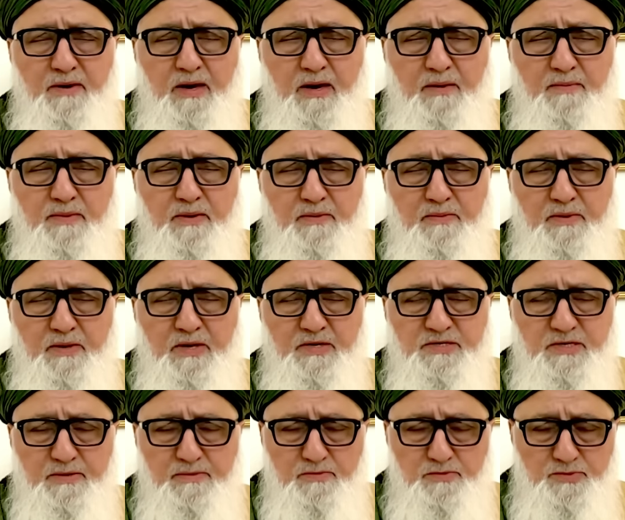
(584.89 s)
Habibul
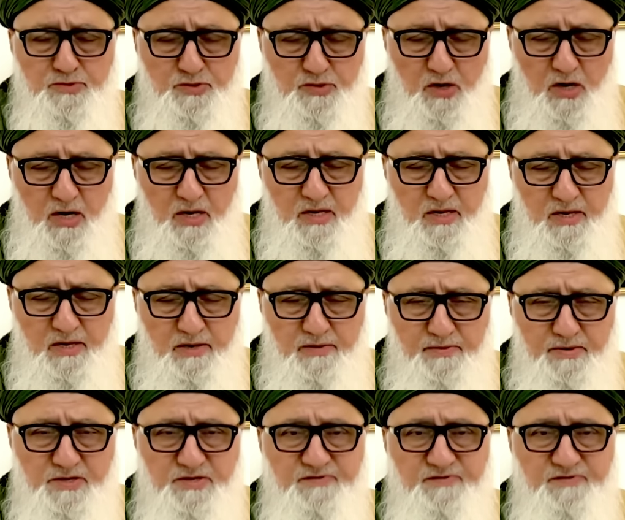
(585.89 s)
Azim wa